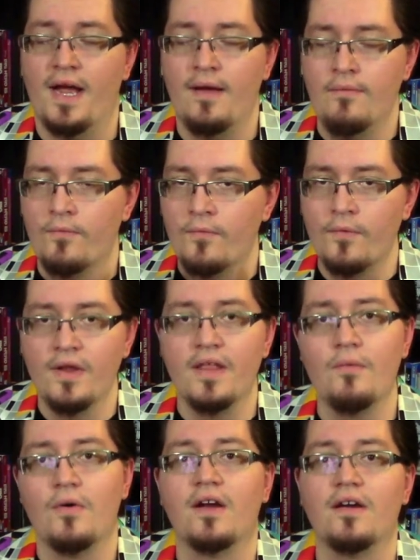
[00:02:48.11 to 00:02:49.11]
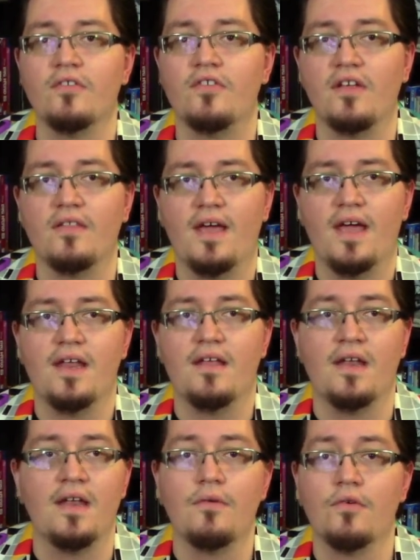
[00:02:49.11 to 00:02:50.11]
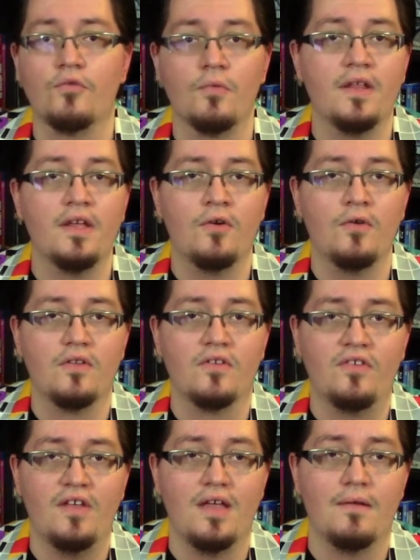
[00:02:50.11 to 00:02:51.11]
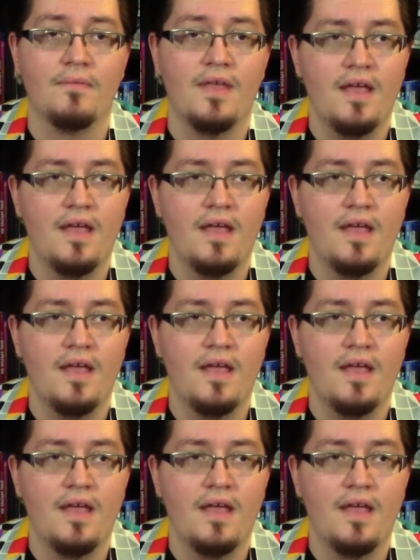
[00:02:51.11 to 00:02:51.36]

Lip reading: I really wanted to see that, and it was really cool to see.